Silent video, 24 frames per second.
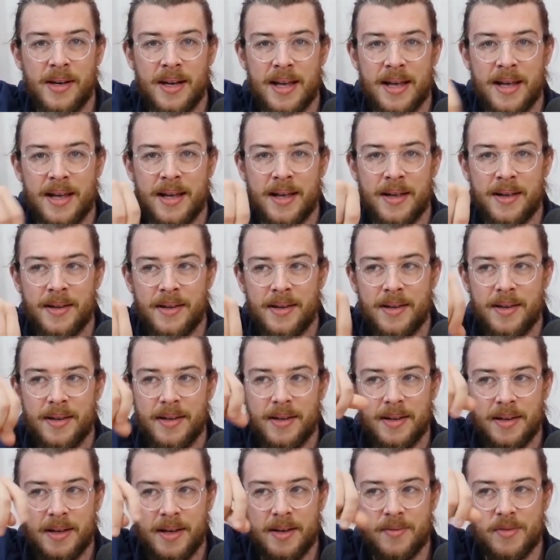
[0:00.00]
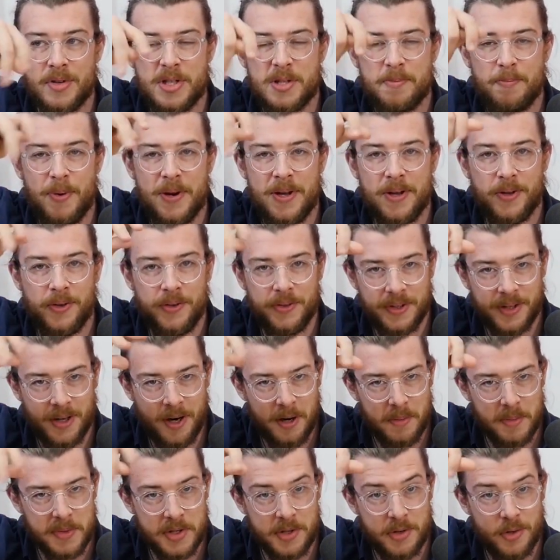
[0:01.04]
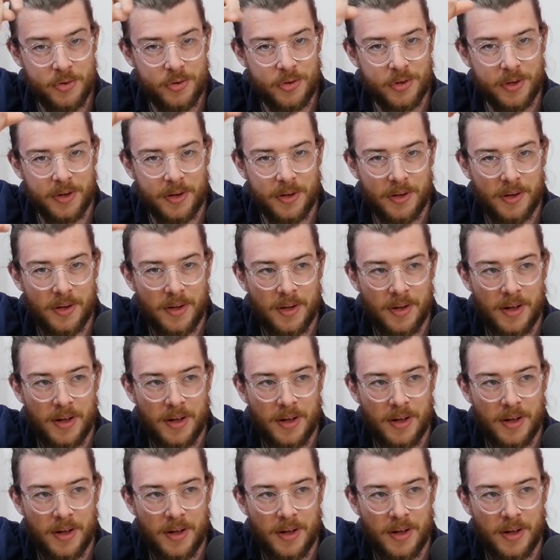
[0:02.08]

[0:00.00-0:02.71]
kind of a sprinkled Karma Sutra